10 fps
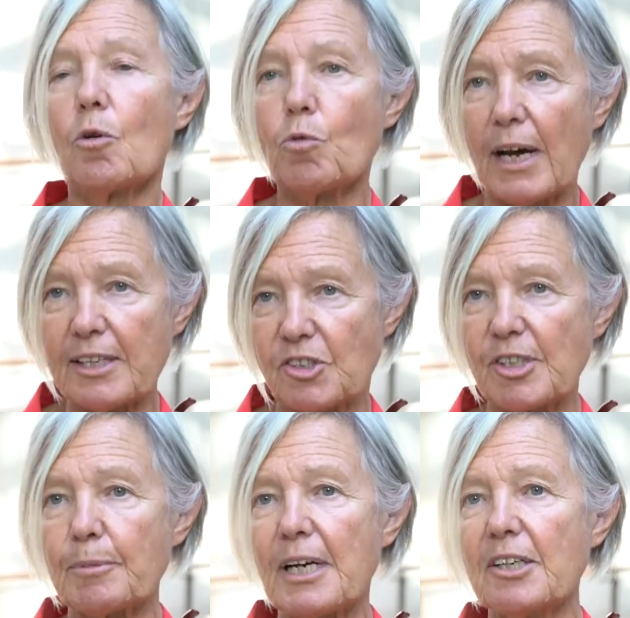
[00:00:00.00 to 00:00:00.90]
write
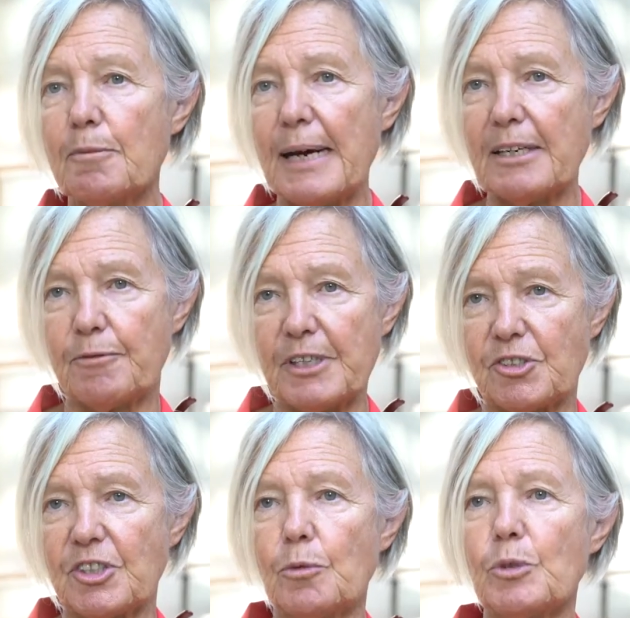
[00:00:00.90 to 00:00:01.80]
some kind of
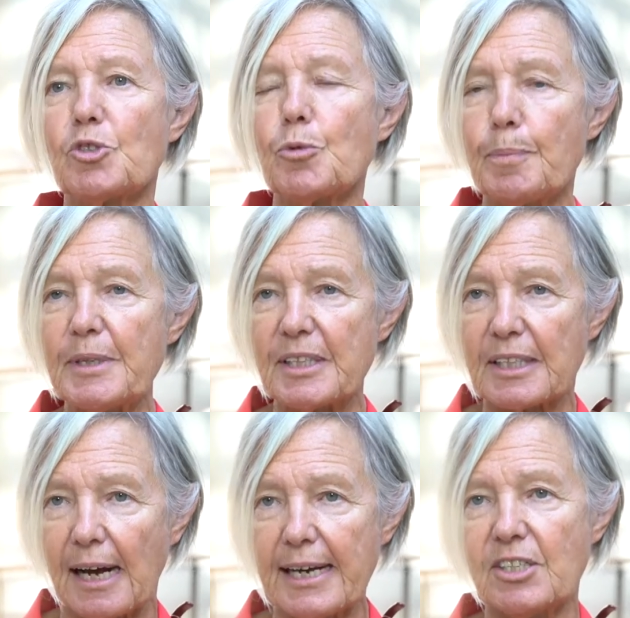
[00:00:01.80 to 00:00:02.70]
manifesto which would be the
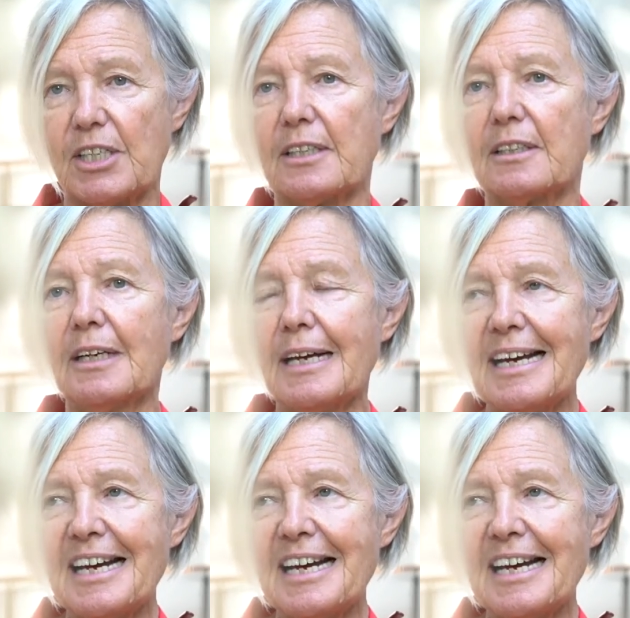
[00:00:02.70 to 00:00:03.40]
guiding